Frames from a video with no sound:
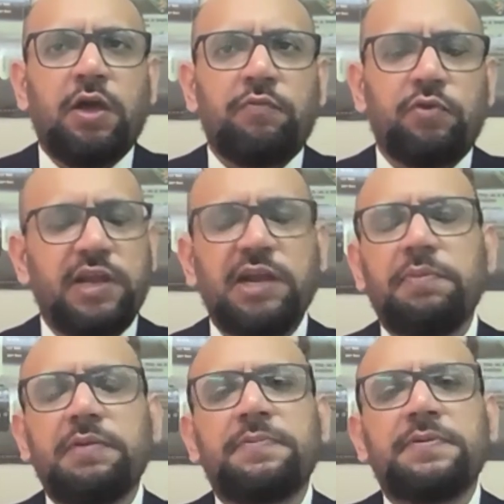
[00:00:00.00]
For that
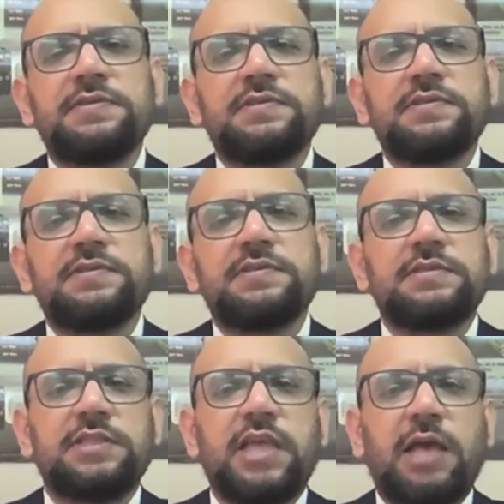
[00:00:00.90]
purpose, the
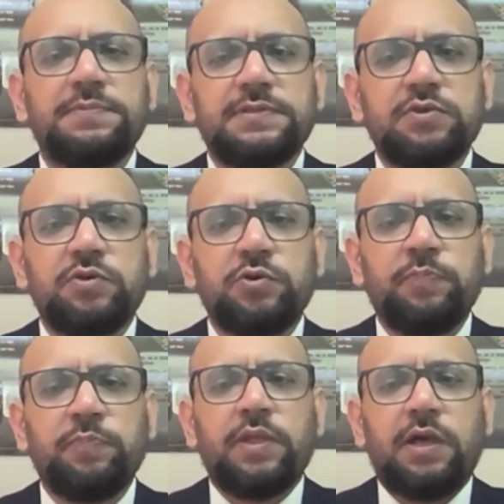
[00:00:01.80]
APSCO
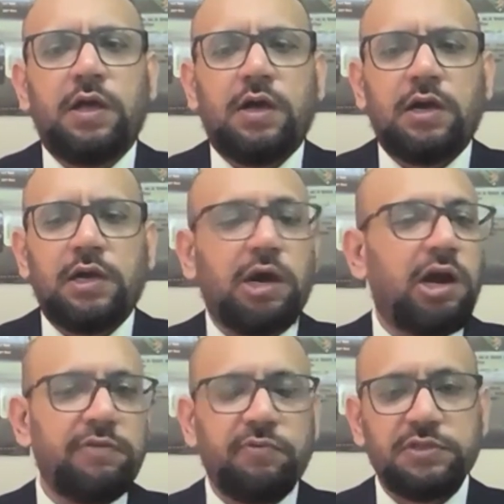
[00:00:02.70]
called
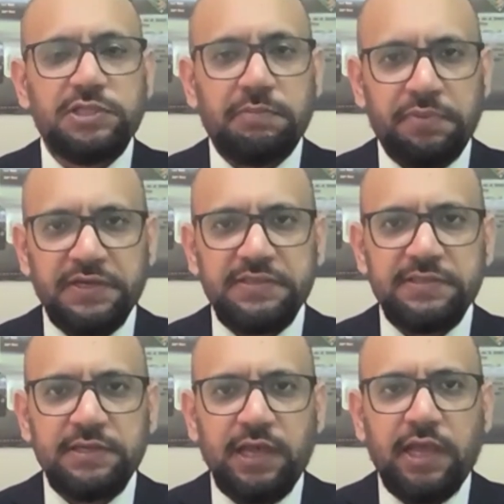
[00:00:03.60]
for the bids
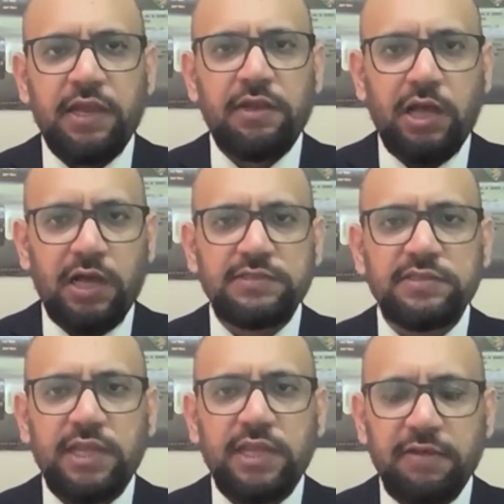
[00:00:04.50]
and asked
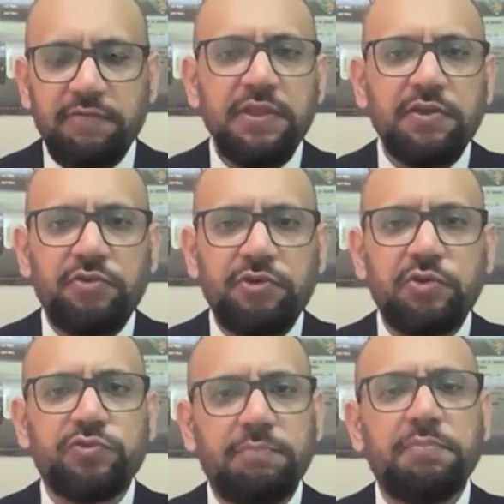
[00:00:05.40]
every country to
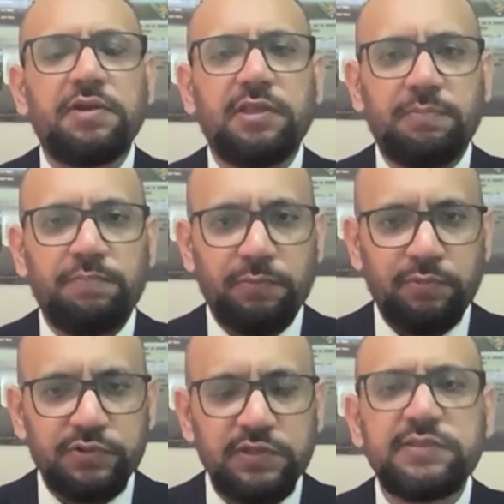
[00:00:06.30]
submit their
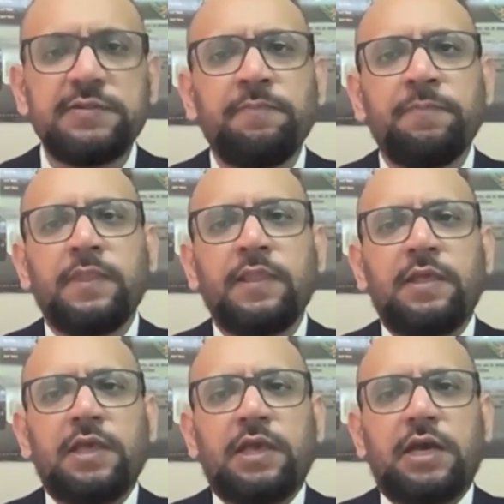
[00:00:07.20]
proposals.
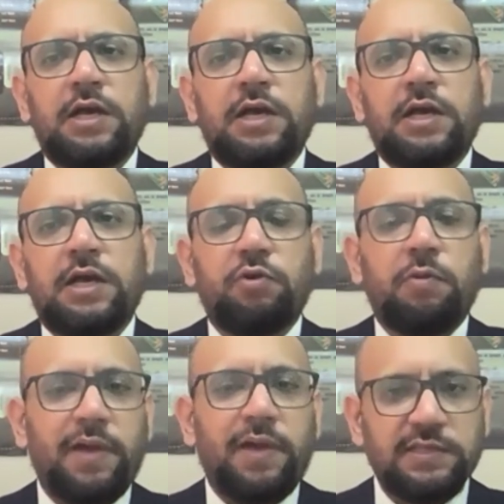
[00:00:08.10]
From
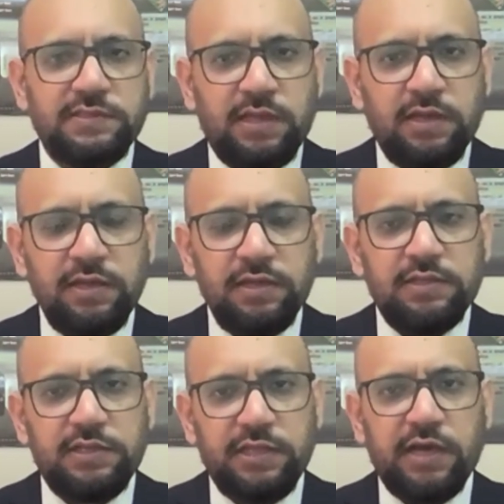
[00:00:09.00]
Pakistan, the
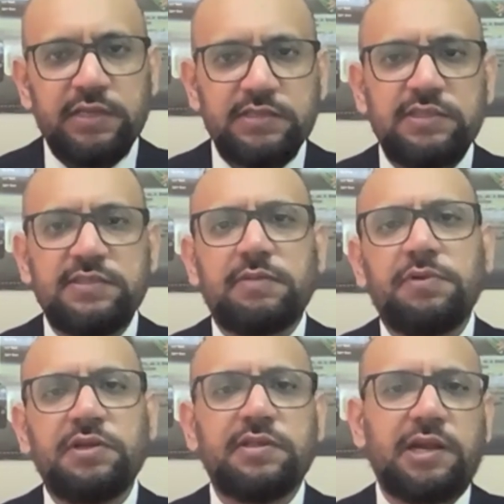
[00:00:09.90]
IST
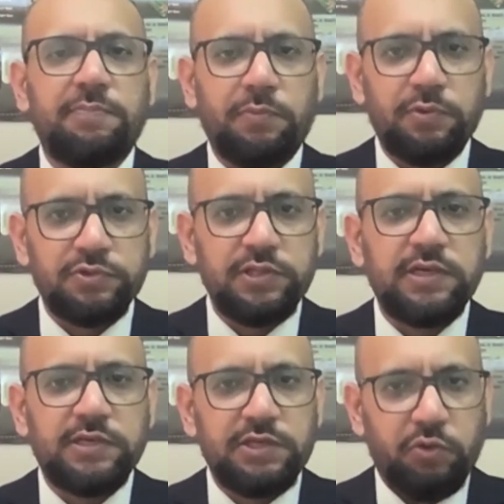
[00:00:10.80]
submitted that proposal
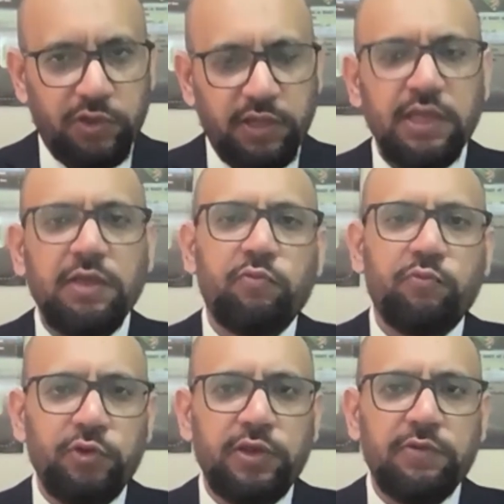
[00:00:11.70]
that, okay,
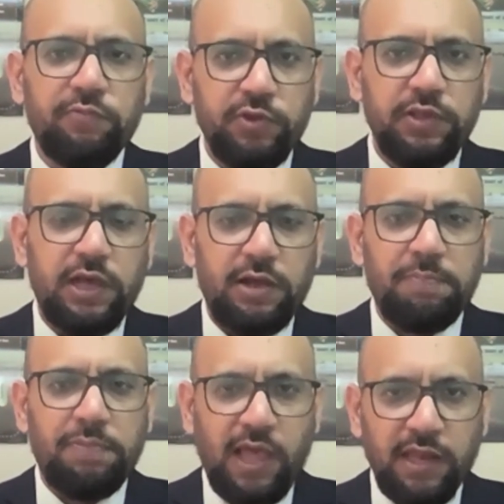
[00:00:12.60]
we are
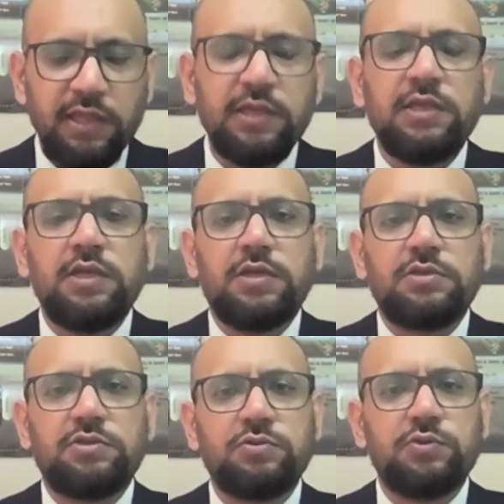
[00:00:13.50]
planning
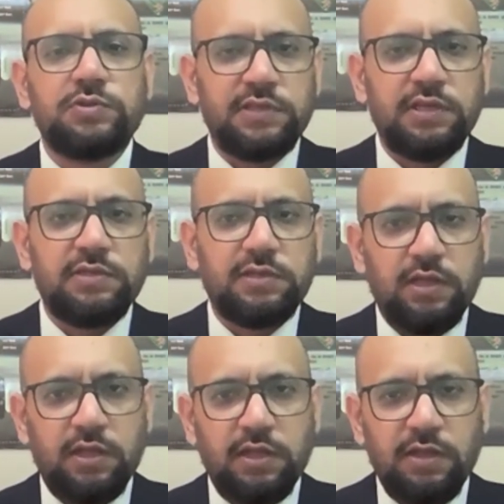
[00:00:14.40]
to send
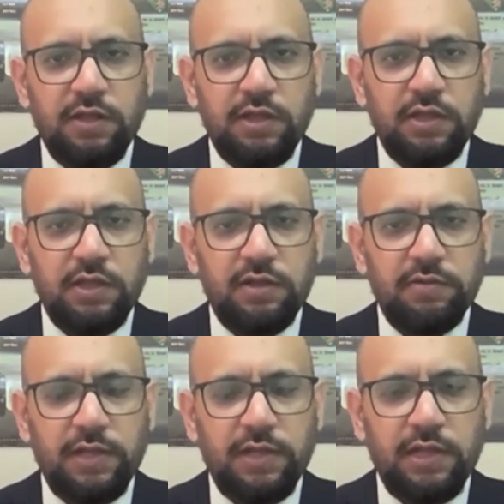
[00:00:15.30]

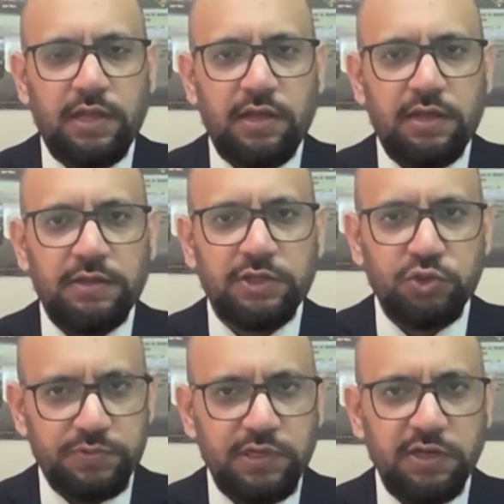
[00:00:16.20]
a
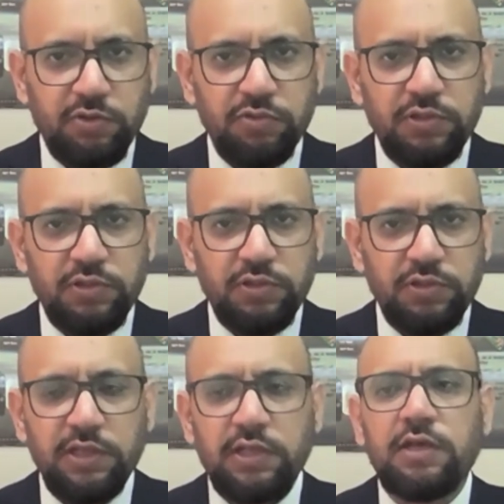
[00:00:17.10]
CubeSat on the
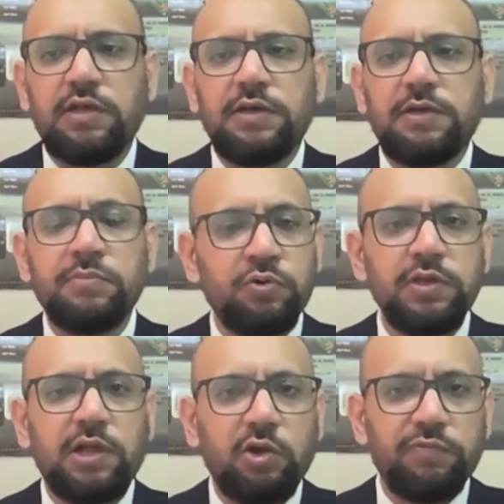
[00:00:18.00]
Moon
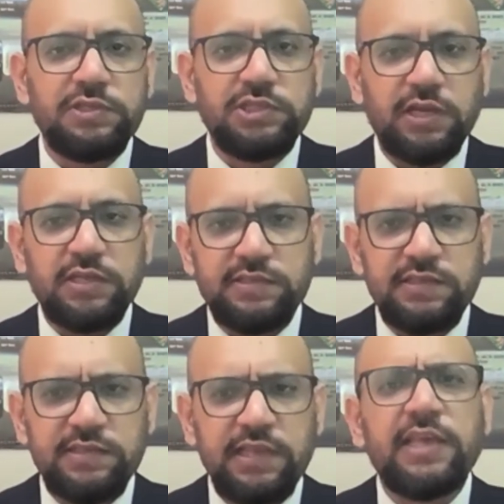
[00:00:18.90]
along with Chang'e 6.
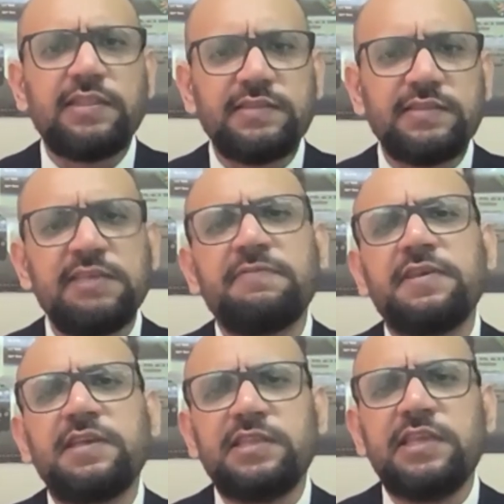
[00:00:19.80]
In the same
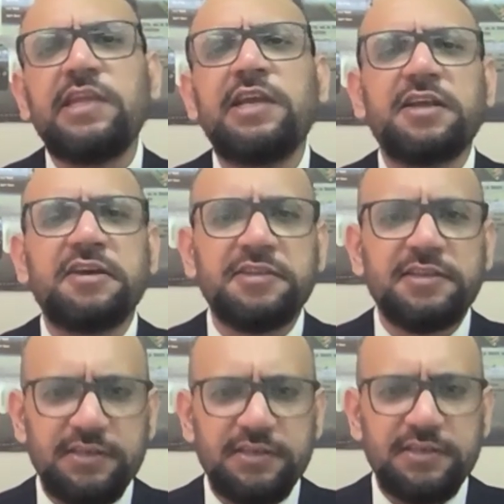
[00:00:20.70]
way, the 8
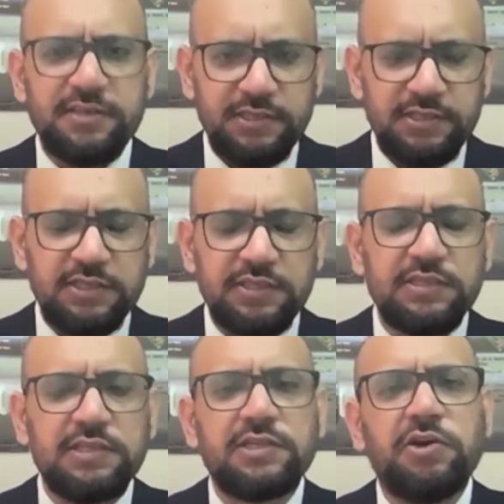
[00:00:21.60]
other
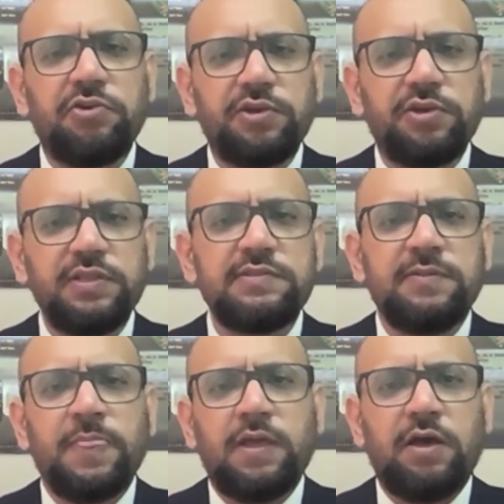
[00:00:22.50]
countries
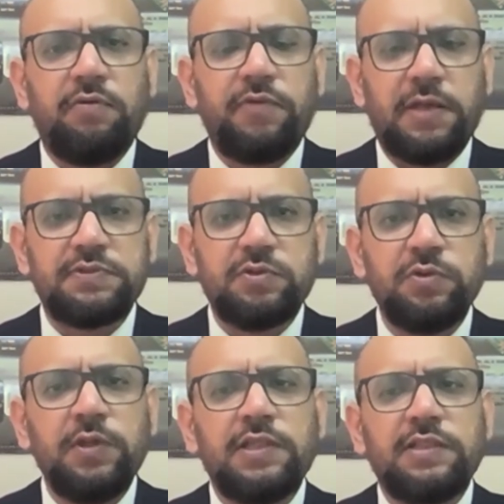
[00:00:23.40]
of
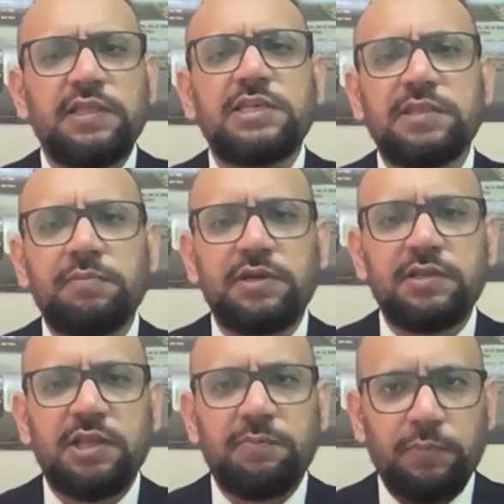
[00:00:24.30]
APSCO, they submitted
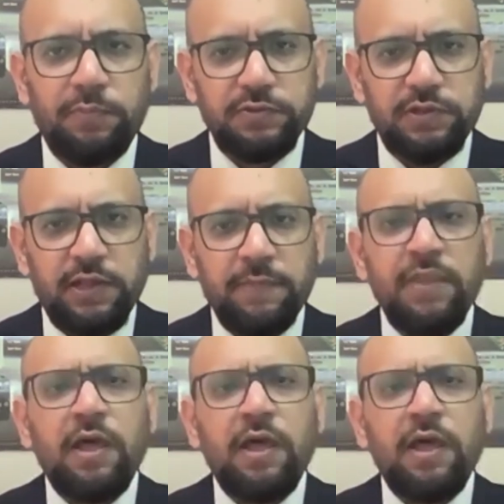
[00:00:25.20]
their proposal.